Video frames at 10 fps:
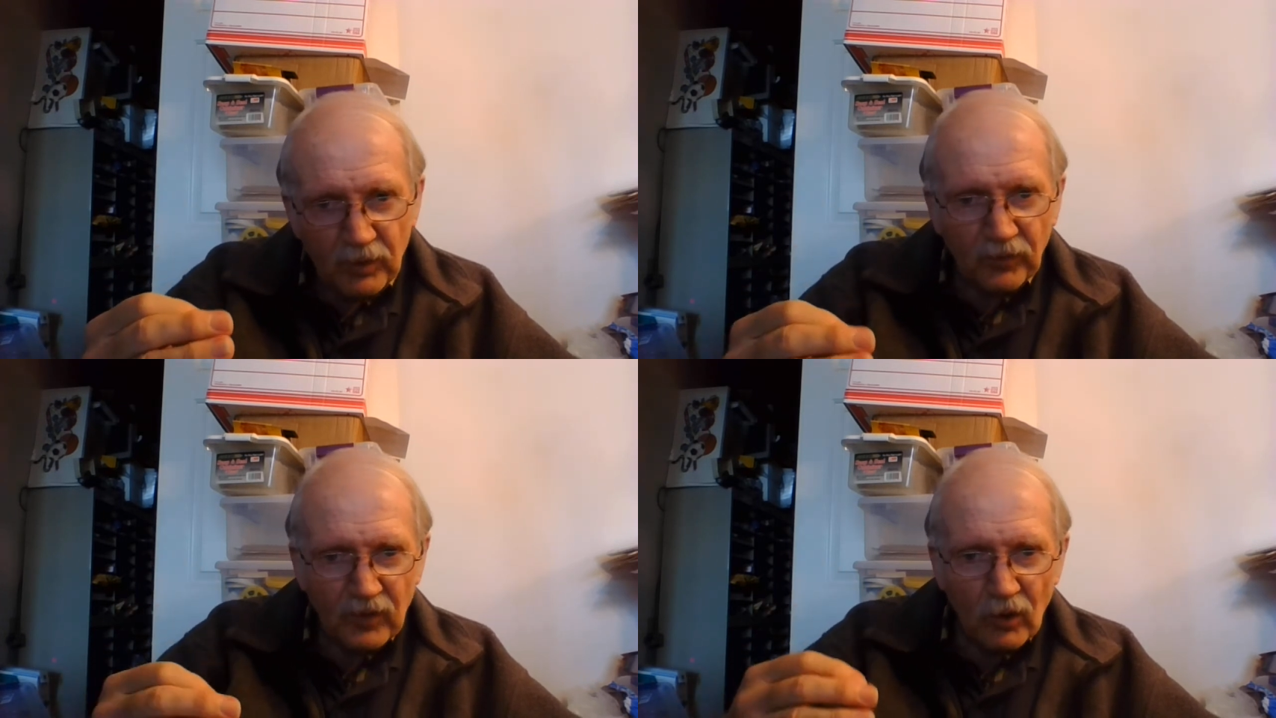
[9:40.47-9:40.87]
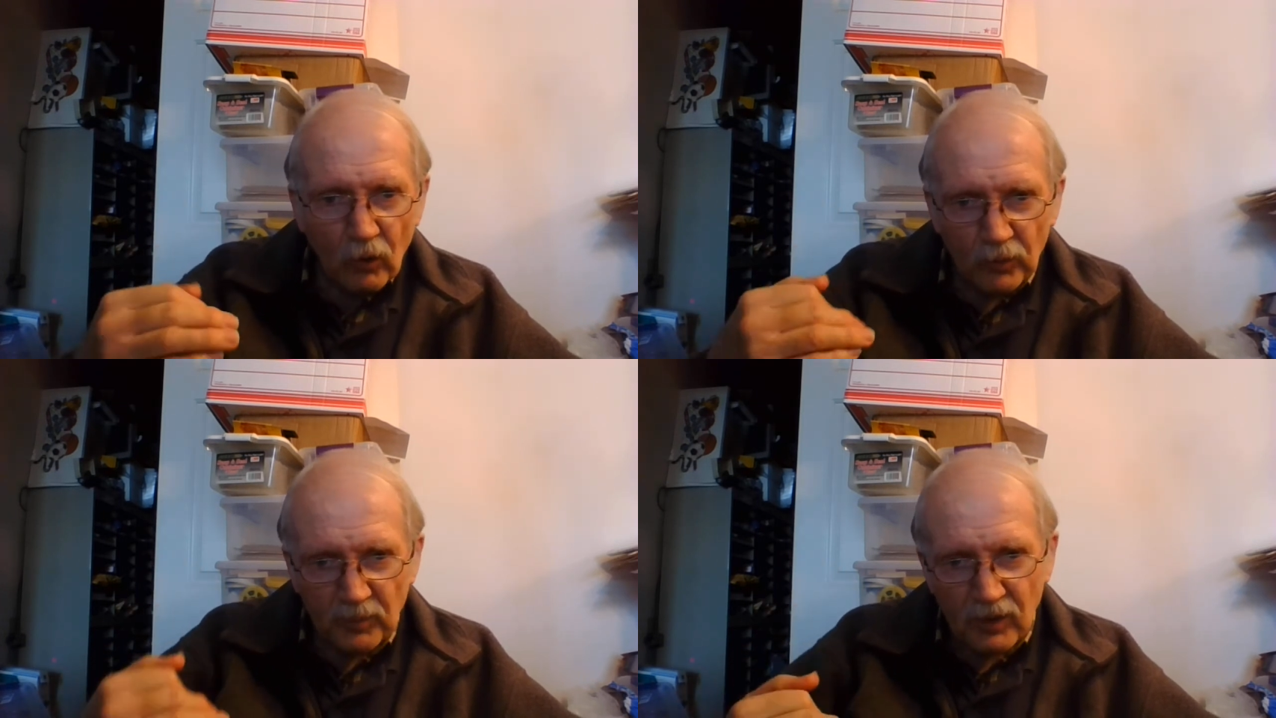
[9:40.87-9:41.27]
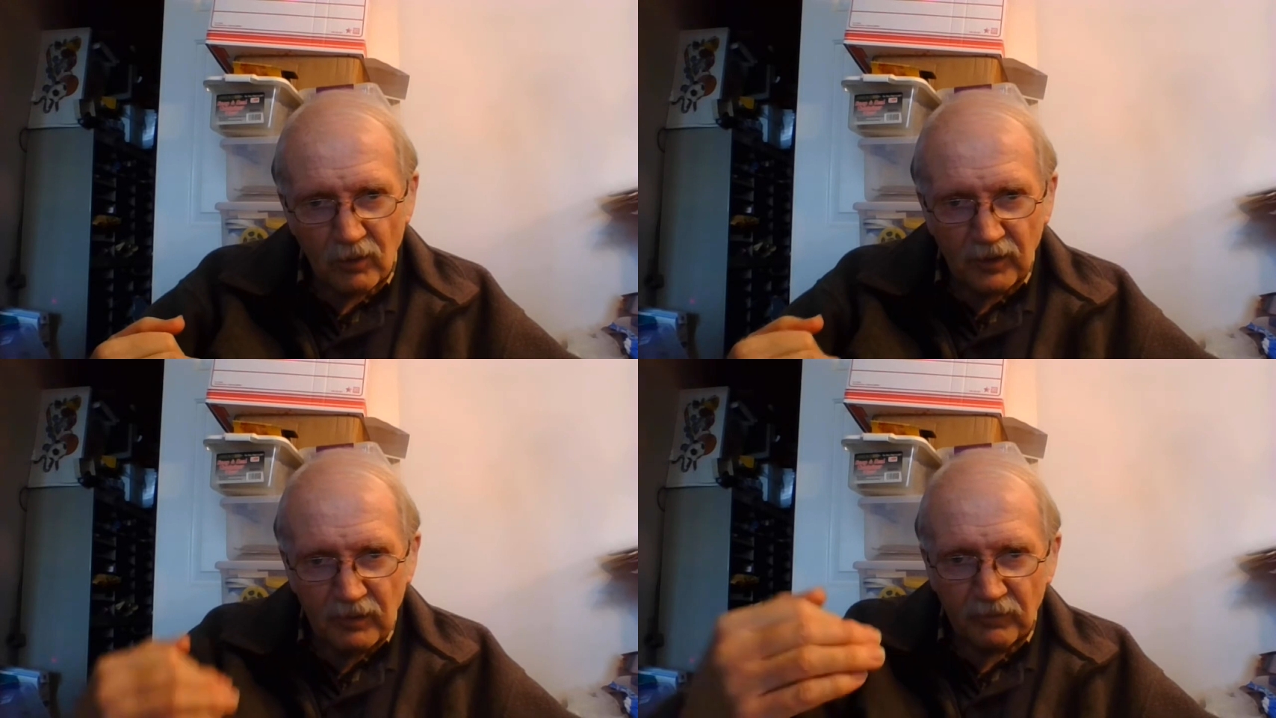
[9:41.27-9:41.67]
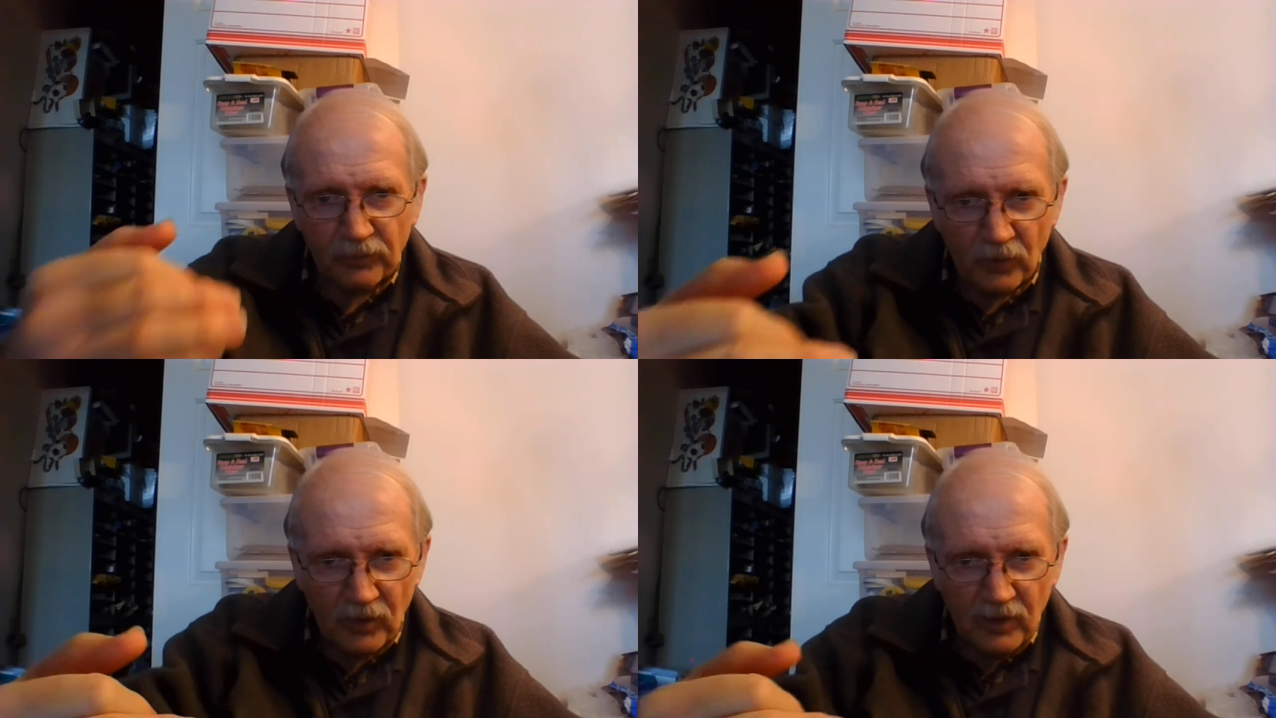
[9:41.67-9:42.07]
put the old milk in
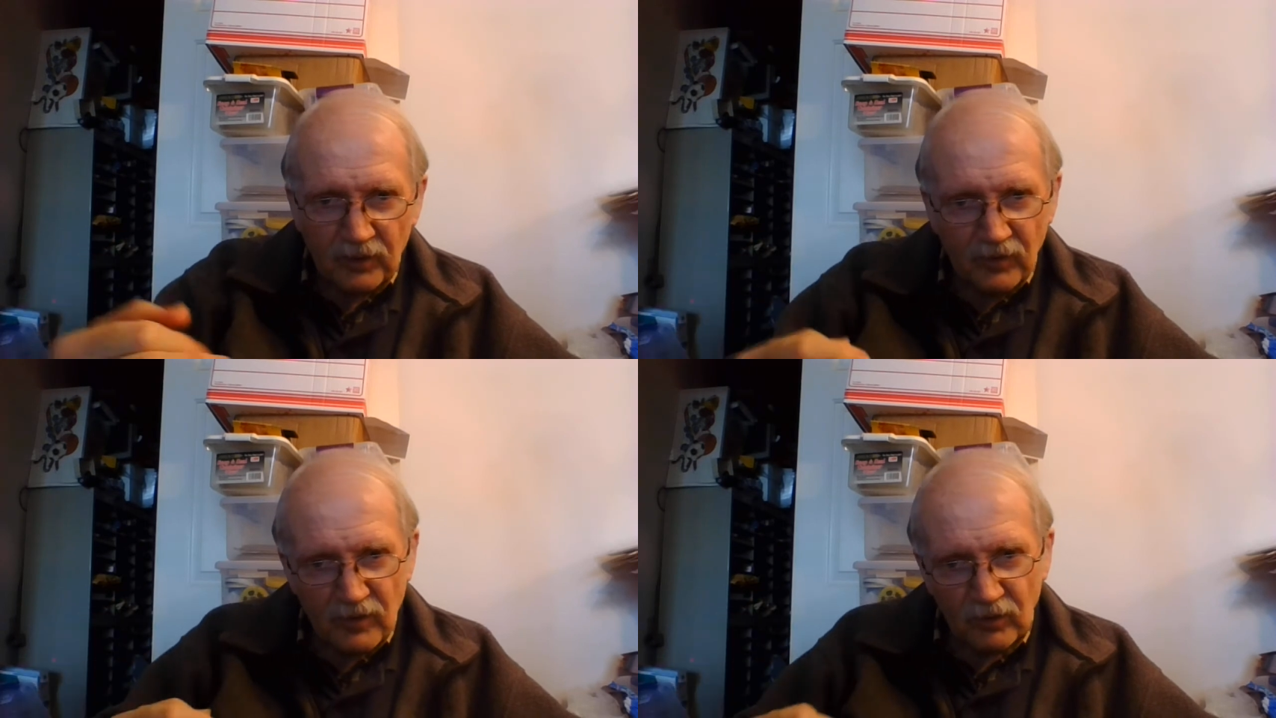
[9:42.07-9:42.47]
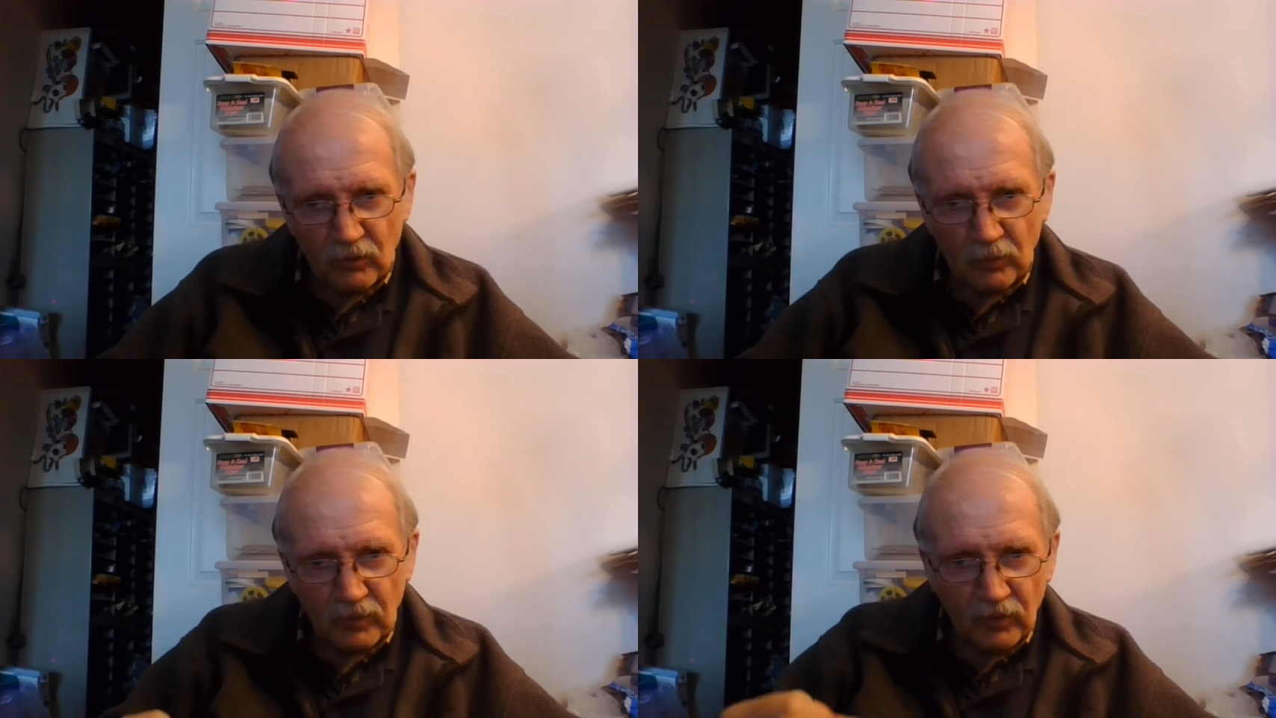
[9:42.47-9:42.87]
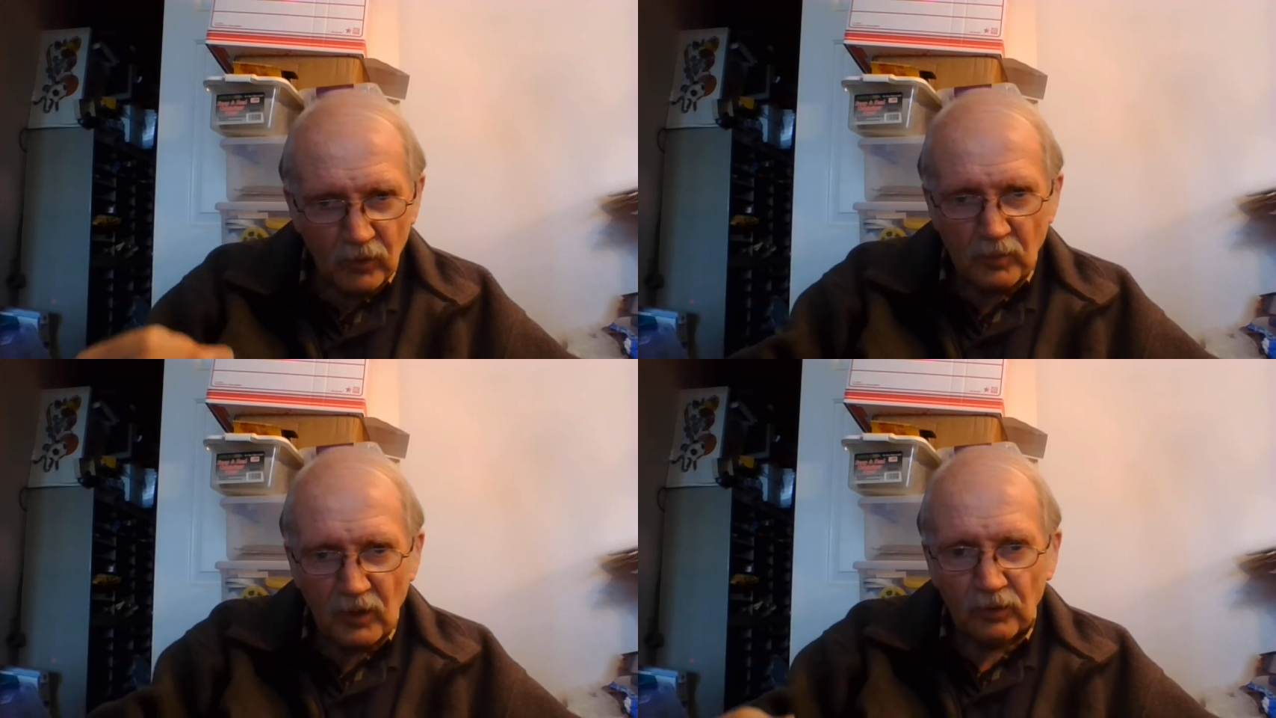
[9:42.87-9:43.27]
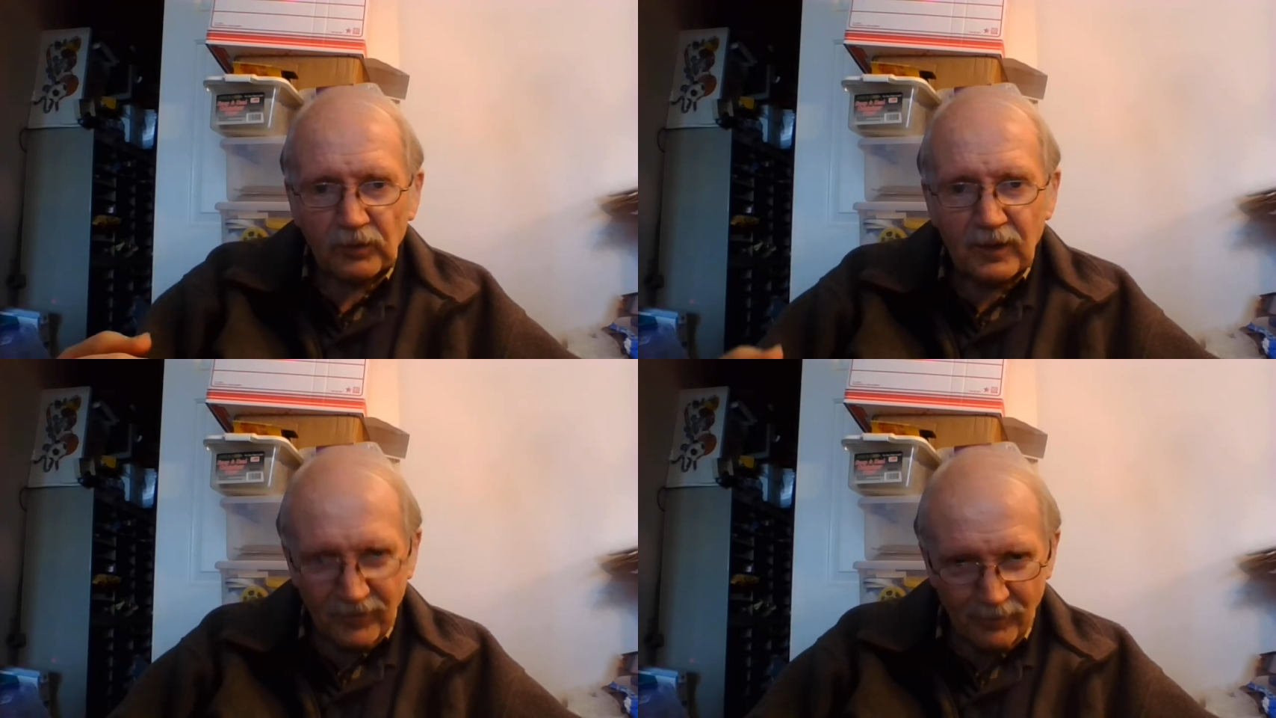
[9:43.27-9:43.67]
front and then new
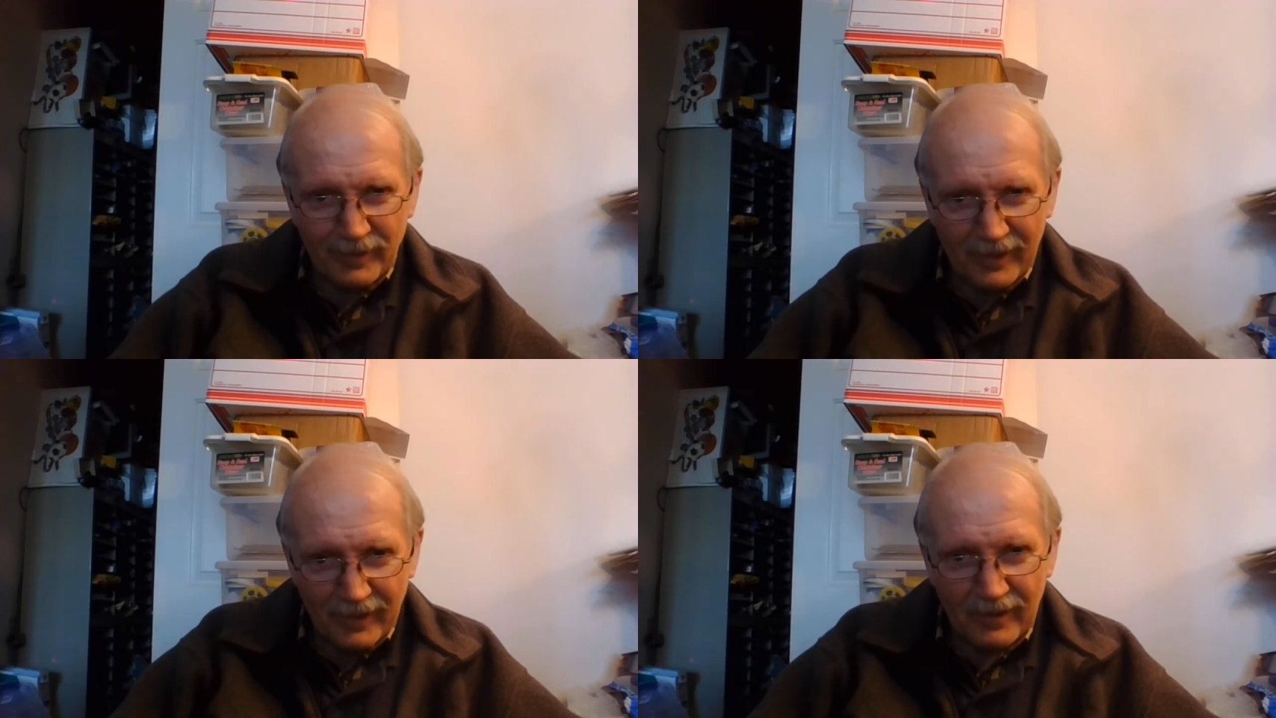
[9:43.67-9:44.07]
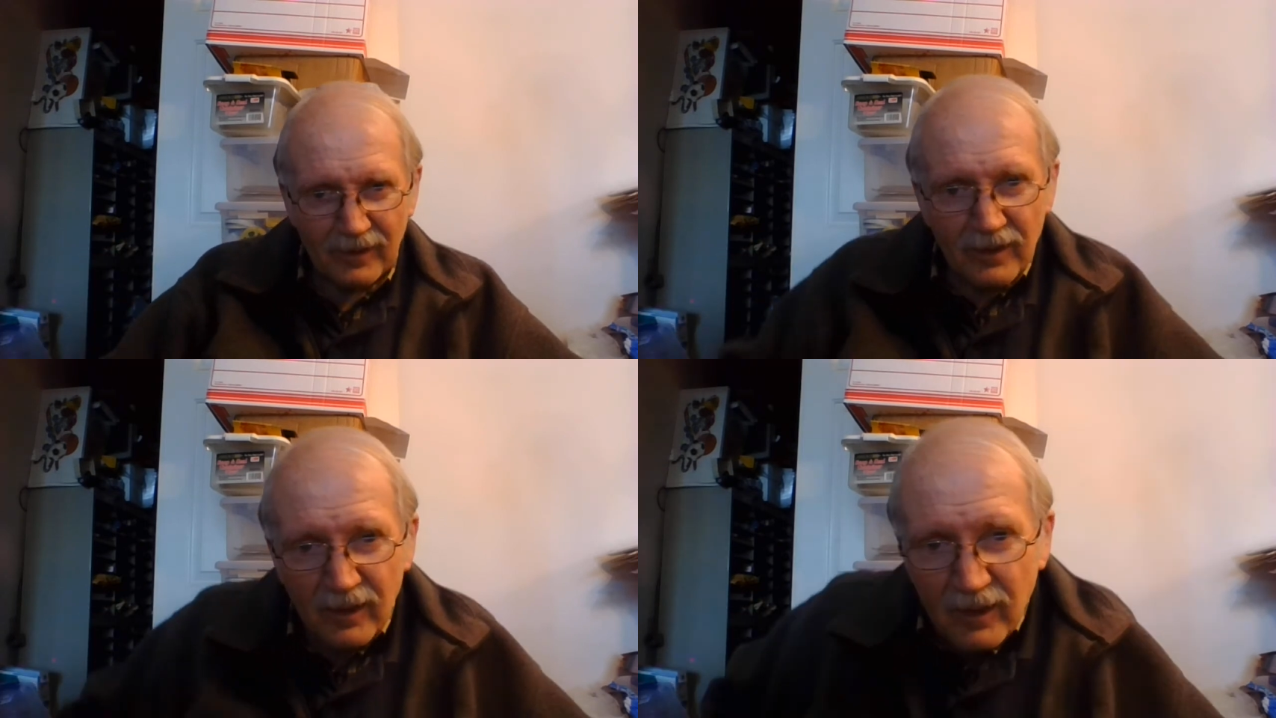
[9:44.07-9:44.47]
milk in the back.